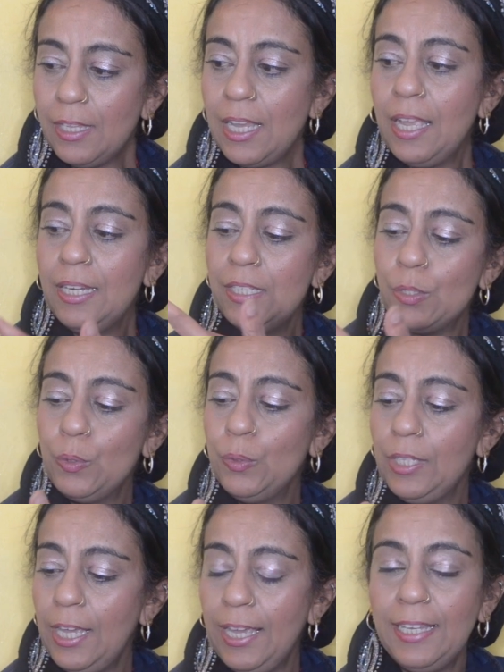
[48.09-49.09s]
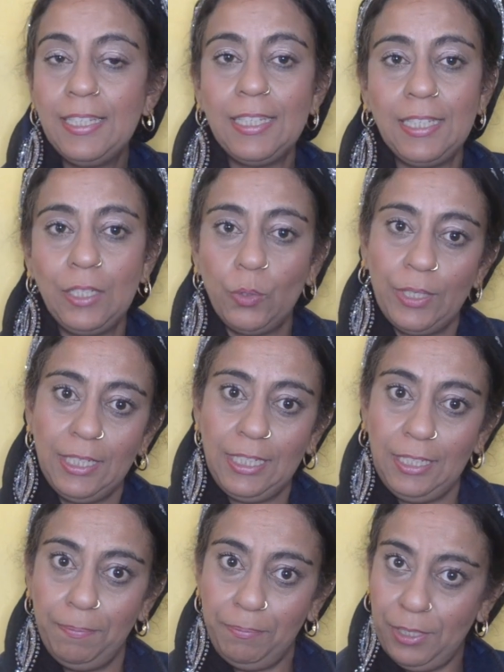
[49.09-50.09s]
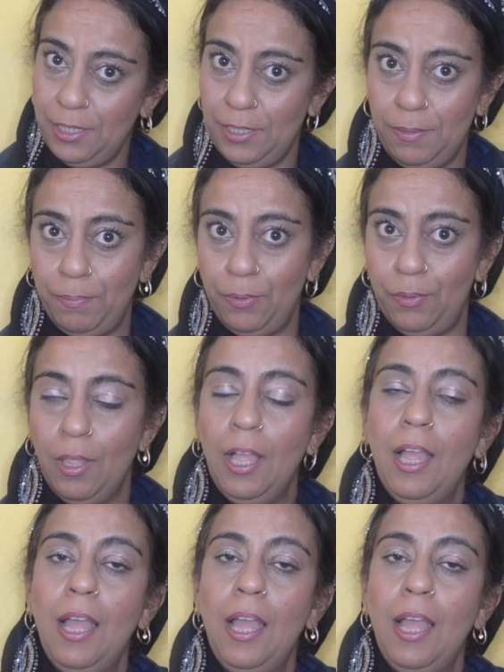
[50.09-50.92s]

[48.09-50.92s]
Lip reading: and it's called the 80-20 principle,